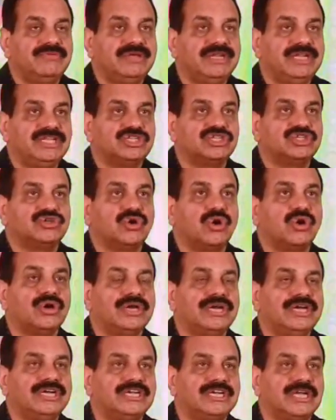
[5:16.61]
very
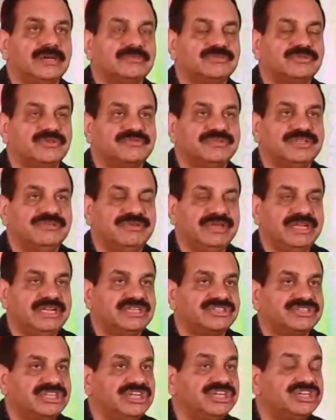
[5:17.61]
strong in terms of the
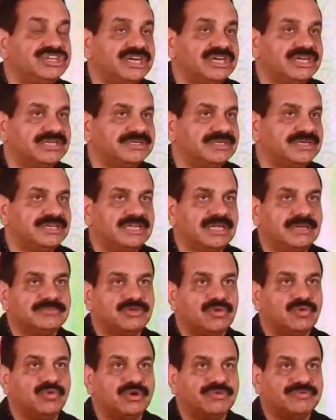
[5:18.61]
various initiatives in
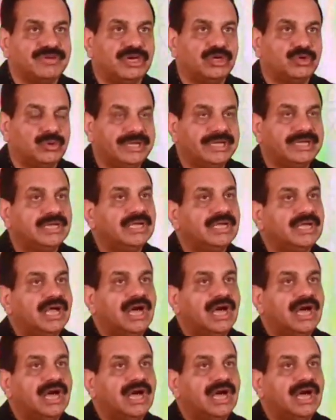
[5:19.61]
terms of what we are doing.